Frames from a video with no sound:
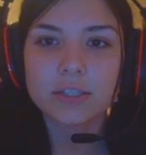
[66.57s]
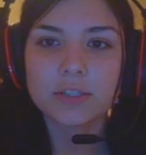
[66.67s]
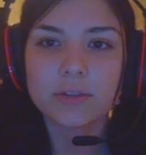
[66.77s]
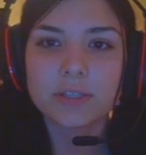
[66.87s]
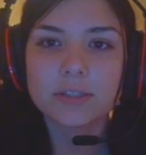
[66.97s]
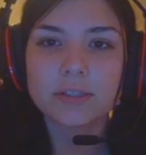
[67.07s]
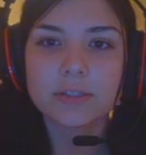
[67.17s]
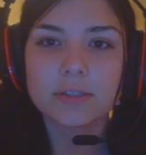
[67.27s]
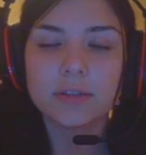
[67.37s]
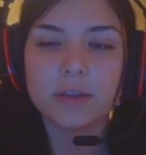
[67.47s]
So this
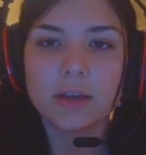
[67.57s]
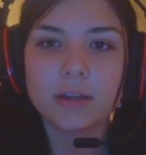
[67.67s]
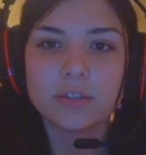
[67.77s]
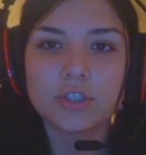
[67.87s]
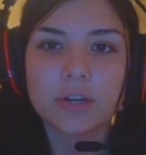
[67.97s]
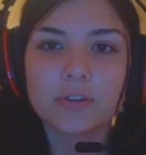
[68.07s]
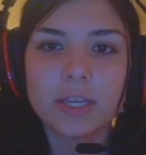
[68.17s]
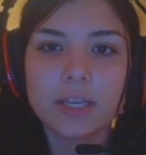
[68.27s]
check right